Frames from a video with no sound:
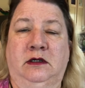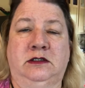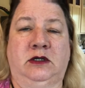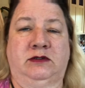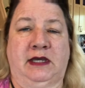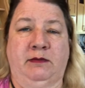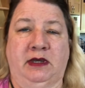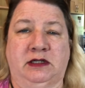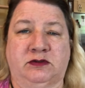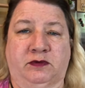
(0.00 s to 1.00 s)
So, ten
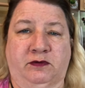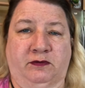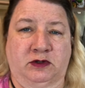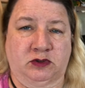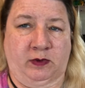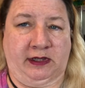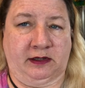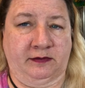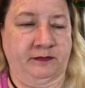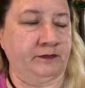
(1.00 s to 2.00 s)
minutes for the first
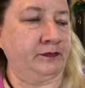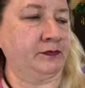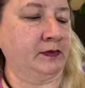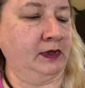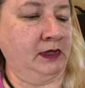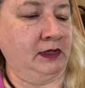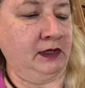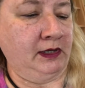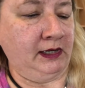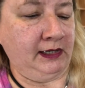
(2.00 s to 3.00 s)
week.
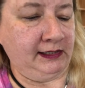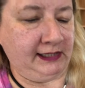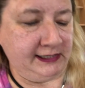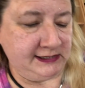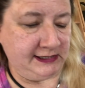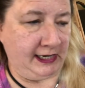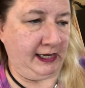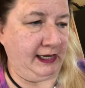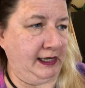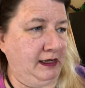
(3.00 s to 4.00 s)
Let's
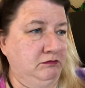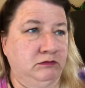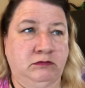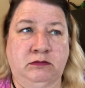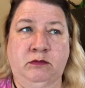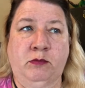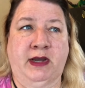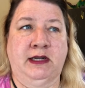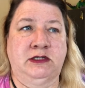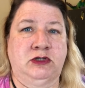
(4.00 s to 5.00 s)
say
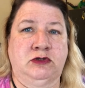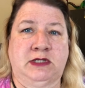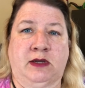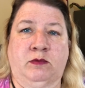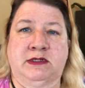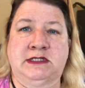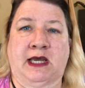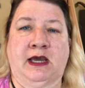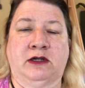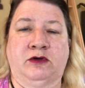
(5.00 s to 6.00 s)
Monday, Tuesday, and
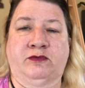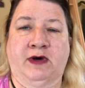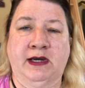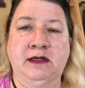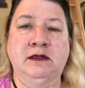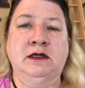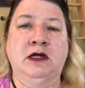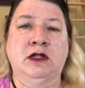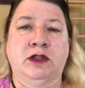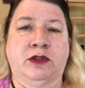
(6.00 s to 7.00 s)
Wednesday, I do fine.
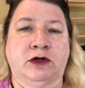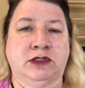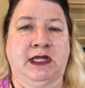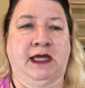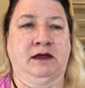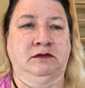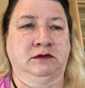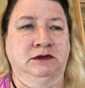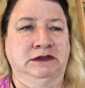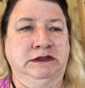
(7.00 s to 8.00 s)
Thursday,
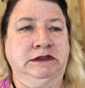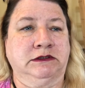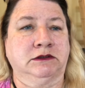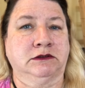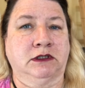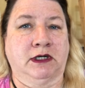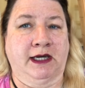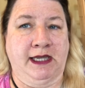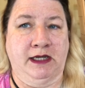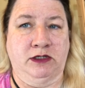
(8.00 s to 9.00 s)

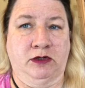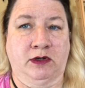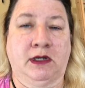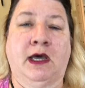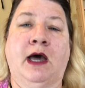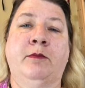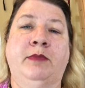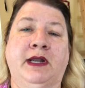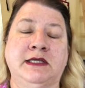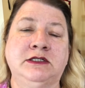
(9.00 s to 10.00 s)
I can't do it,
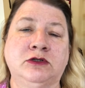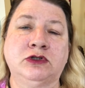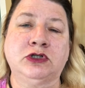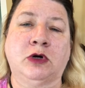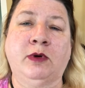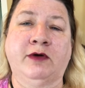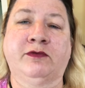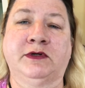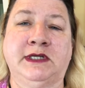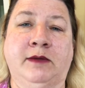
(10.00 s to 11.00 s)
but I still show up
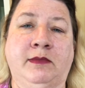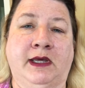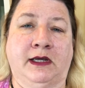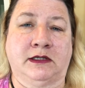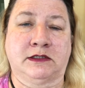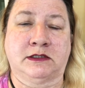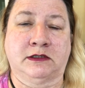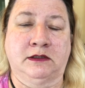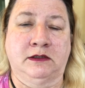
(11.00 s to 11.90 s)
for ten minutes.